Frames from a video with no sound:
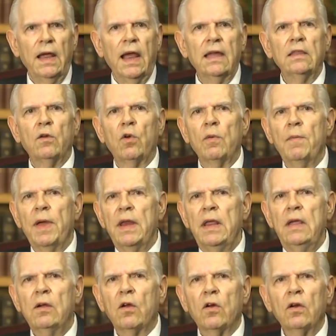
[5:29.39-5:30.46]
and there were
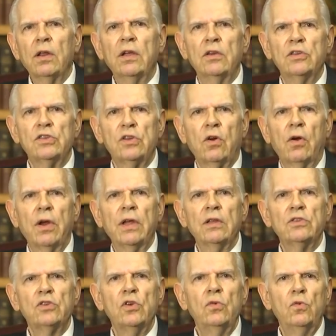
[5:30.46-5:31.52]
many early
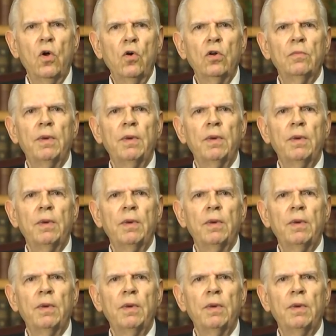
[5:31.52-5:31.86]
historians who wrote